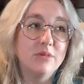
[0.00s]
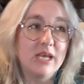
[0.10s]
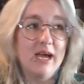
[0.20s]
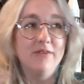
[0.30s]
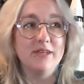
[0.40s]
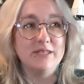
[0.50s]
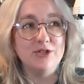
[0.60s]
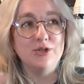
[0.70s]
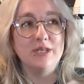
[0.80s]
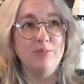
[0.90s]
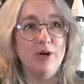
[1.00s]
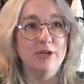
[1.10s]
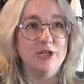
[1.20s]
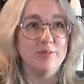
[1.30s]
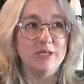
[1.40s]
They kind of have this interesting
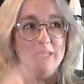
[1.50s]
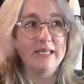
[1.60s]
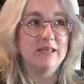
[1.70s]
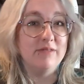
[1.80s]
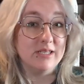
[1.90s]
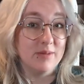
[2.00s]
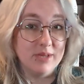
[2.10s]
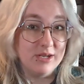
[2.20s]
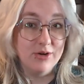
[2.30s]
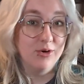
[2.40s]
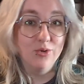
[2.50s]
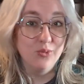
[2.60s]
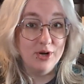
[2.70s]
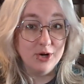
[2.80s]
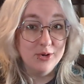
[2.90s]
partnership, this like 70-something-year-old
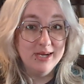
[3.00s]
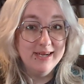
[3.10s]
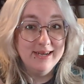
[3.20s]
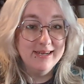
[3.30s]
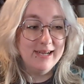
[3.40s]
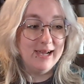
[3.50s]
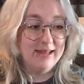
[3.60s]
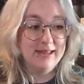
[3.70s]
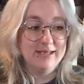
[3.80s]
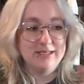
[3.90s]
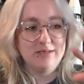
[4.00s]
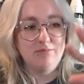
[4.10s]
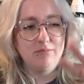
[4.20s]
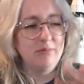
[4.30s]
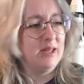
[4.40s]
widow and this,
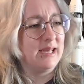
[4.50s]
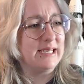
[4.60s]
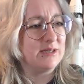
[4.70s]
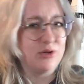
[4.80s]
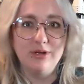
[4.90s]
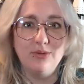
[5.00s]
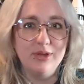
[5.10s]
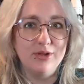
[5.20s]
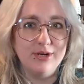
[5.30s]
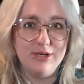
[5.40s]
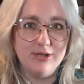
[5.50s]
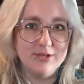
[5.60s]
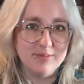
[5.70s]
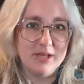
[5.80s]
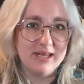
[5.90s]
I think he's 31, 32,
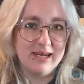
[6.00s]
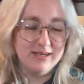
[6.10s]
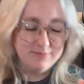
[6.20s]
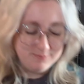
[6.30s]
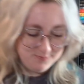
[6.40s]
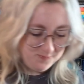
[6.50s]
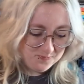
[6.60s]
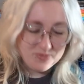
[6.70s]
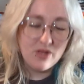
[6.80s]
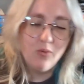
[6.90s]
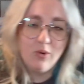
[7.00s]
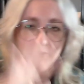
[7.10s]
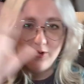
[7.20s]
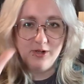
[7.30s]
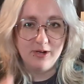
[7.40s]
something like that,
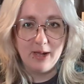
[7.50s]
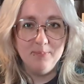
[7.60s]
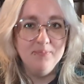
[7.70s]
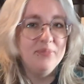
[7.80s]
Wonderful little guy.